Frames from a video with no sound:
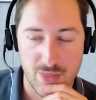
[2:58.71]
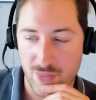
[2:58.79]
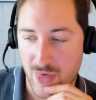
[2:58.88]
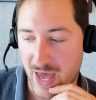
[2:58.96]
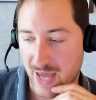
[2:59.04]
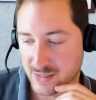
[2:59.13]

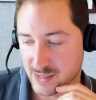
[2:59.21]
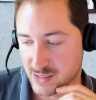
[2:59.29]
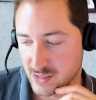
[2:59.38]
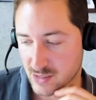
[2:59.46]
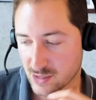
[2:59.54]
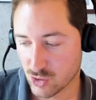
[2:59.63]

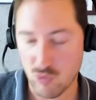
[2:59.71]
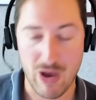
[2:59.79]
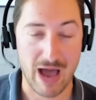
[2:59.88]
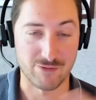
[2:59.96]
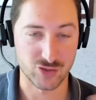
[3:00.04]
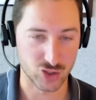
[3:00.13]
that you
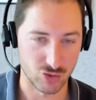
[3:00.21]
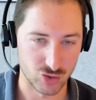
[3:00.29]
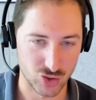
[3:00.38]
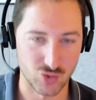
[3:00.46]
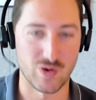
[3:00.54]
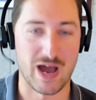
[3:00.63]
have to go
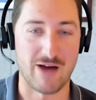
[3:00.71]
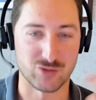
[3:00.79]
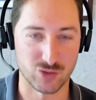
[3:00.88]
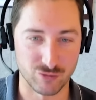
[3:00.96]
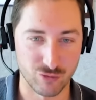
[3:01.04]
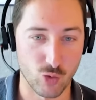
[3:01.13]
do, have
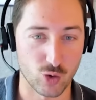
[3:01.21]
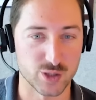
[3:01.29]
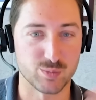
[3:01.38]
to enforce,